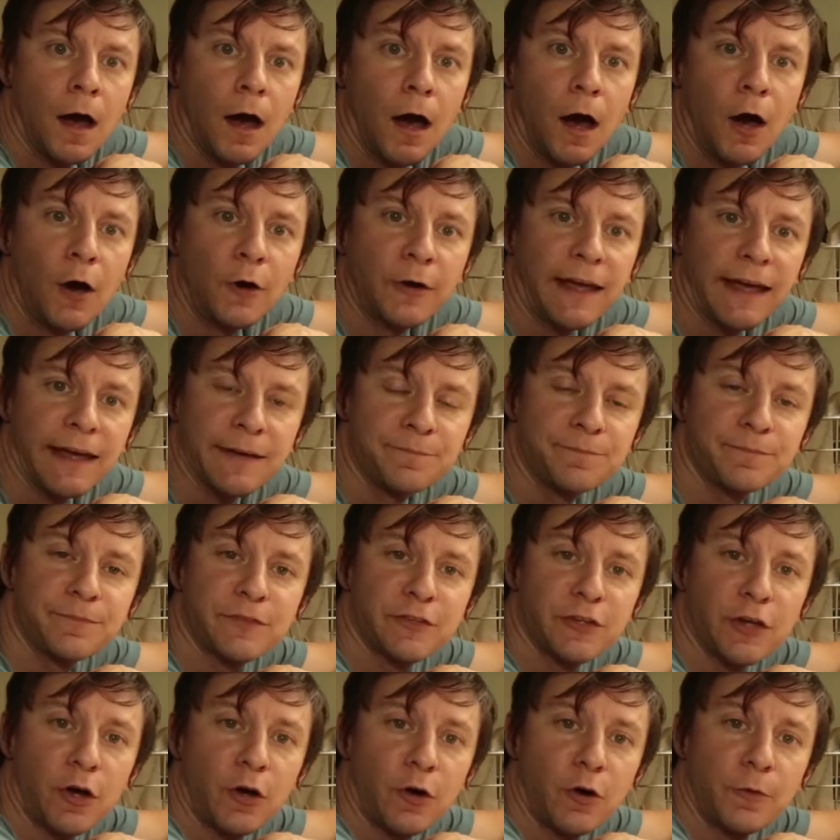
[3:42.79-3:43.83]
Okay,
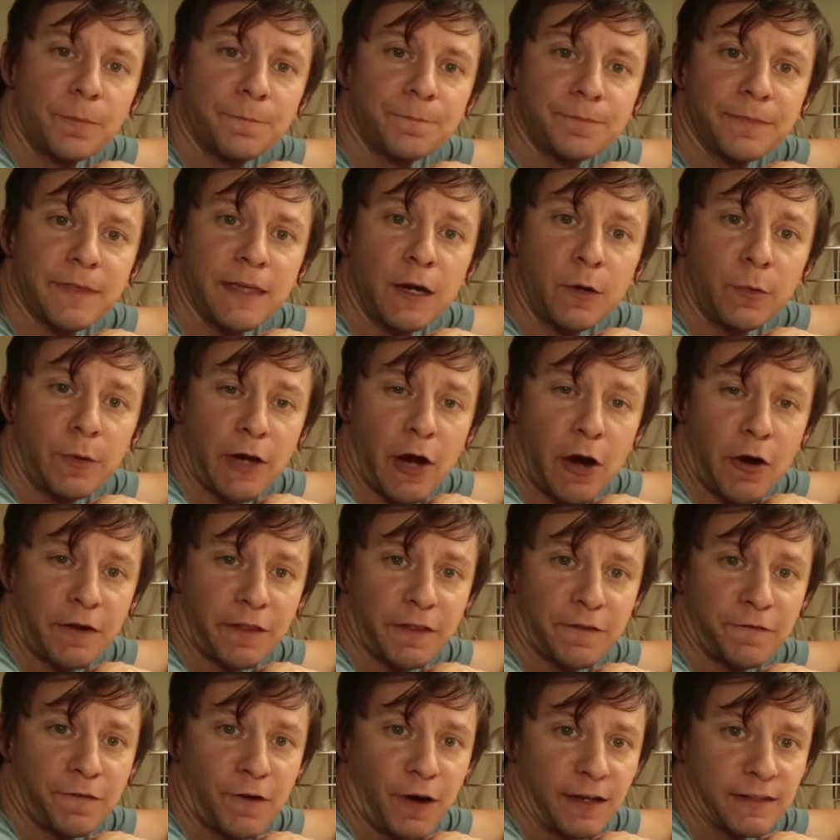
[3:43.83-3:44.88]
so here we are at
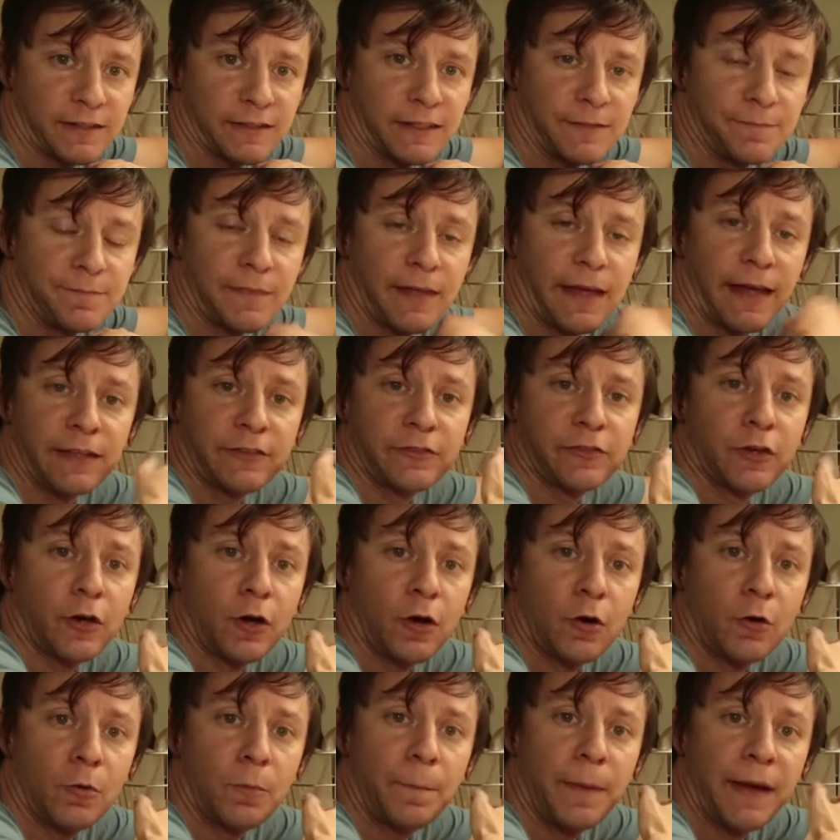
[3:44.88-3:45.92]
the faucet. And
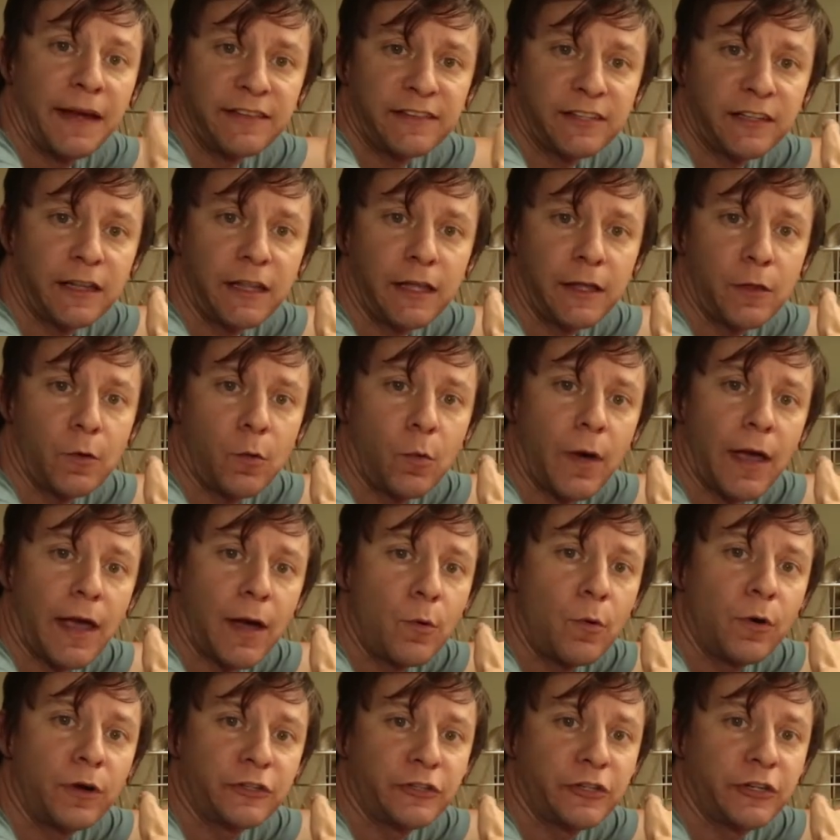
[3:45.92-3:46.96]
so basically the way I
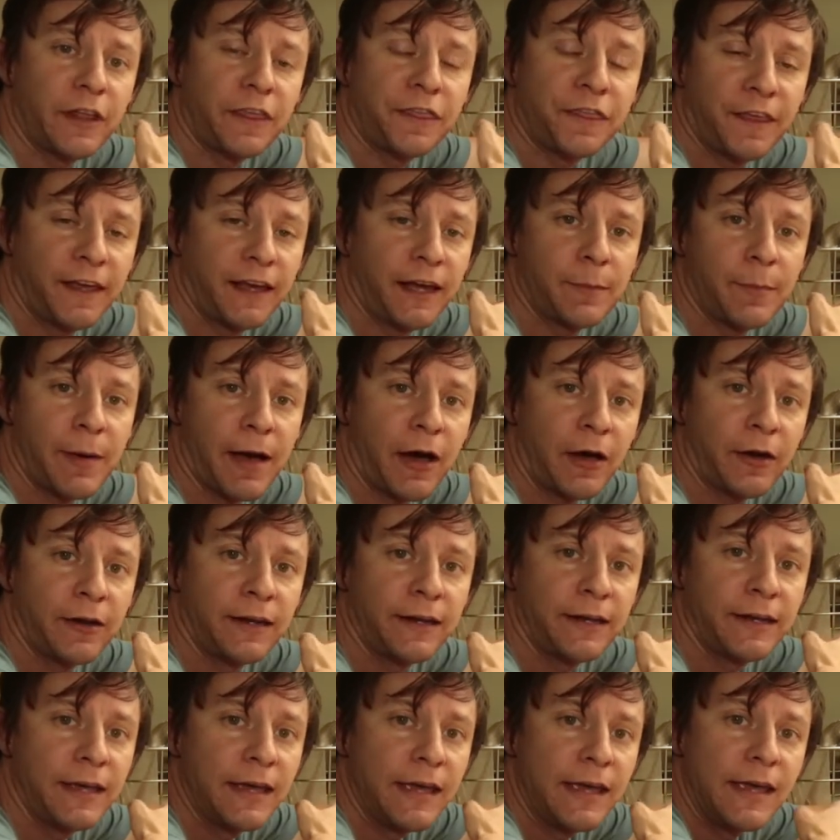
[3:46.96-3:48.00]
want you to think about
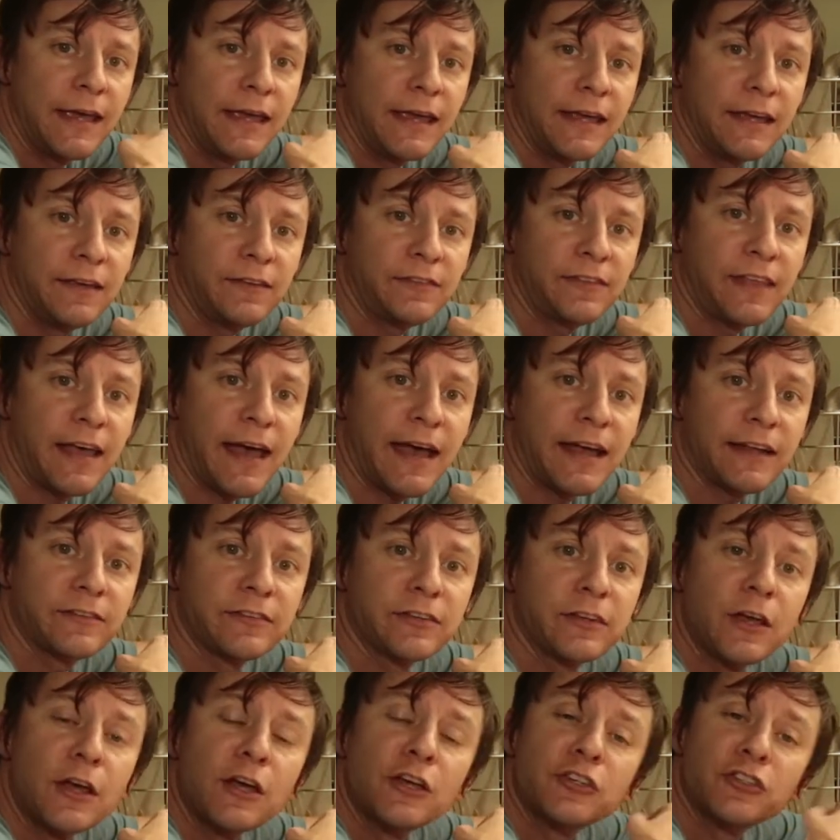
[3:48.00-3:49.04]
it is
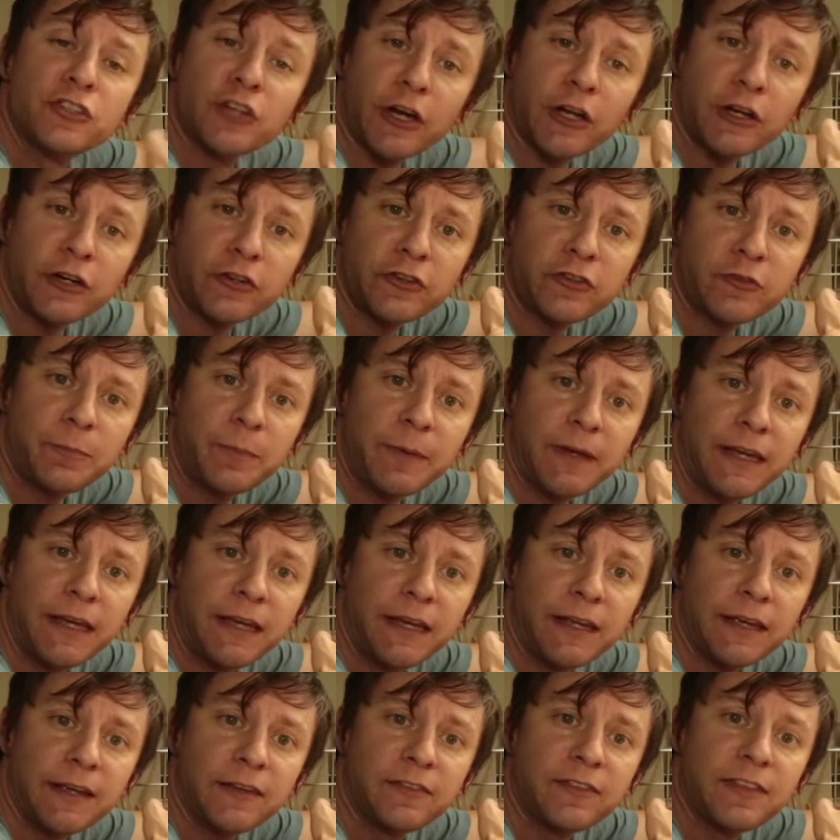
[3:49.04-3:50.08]
that shutter speed
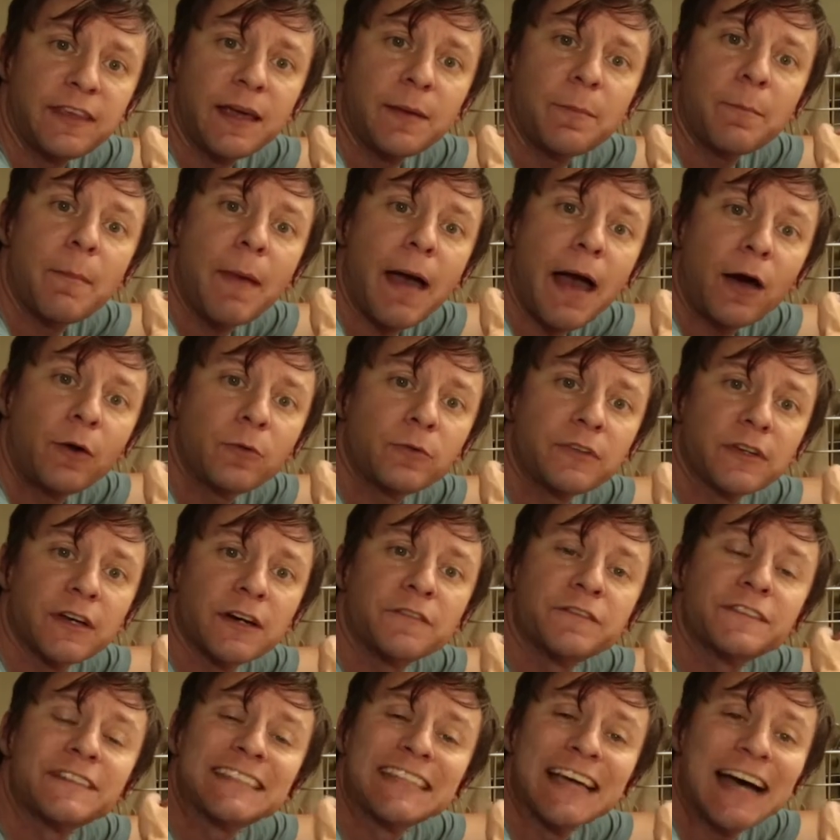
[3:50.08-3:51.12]
is the amount
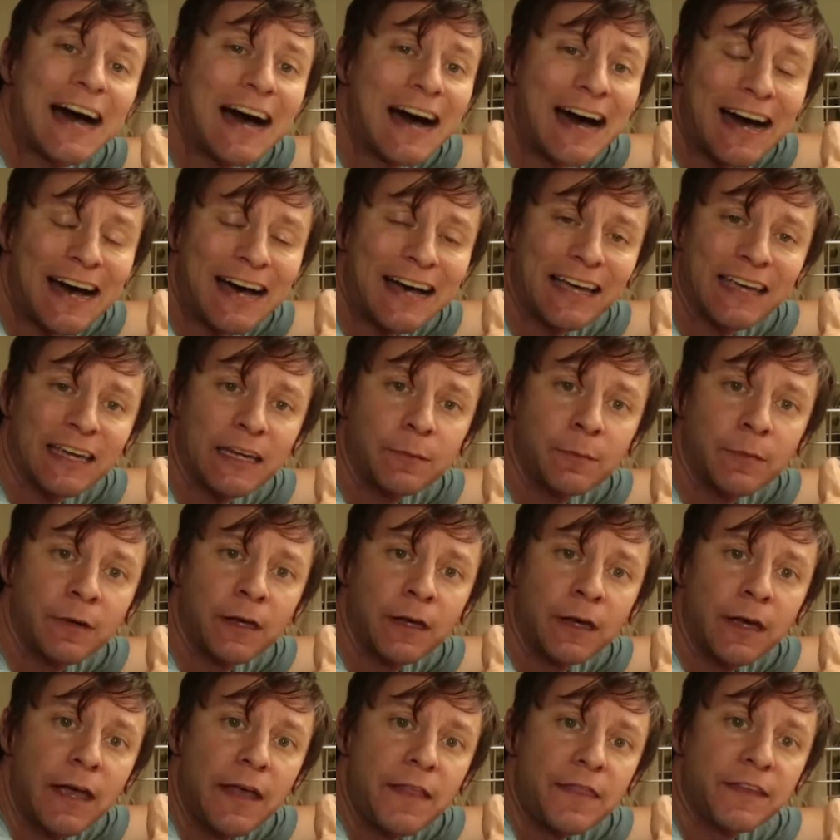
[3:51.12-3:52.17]
of time
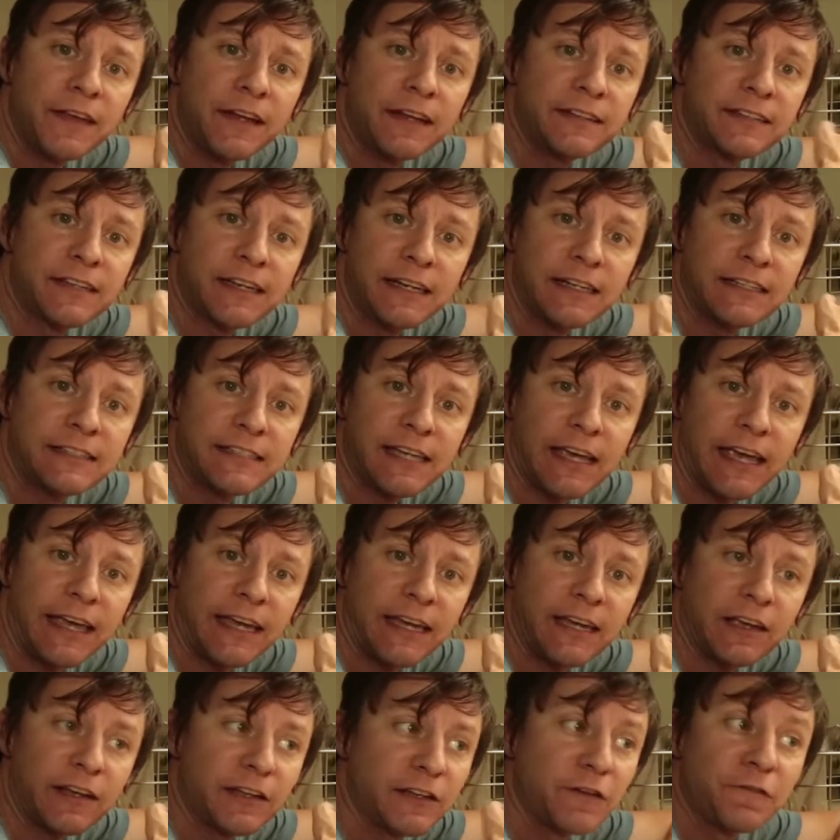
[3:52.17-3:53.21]
that it's going to
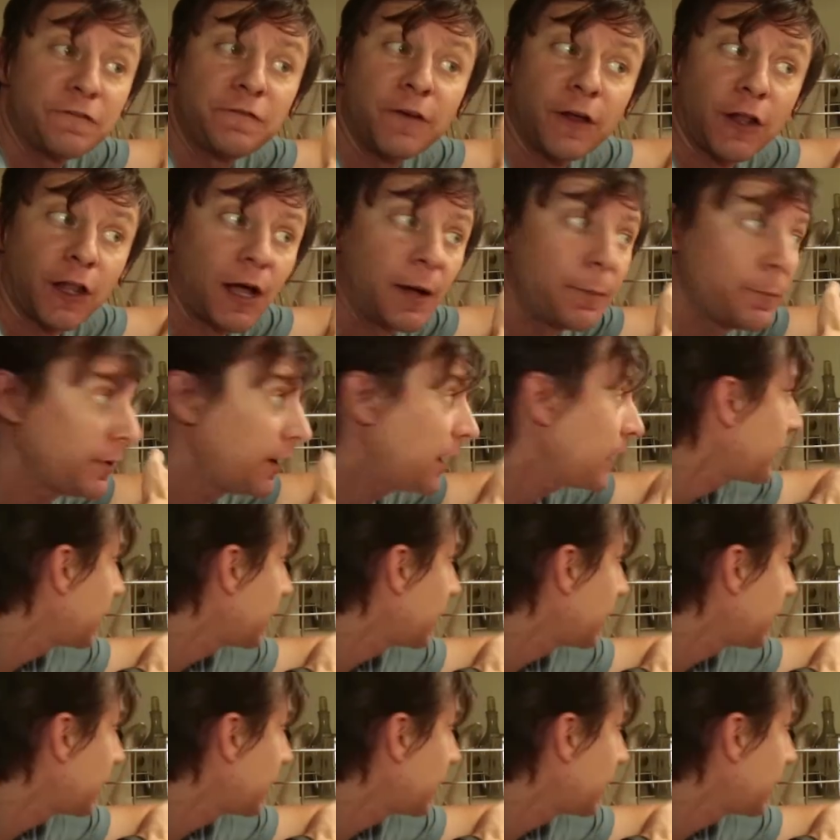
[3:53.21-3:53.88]
take to fill up a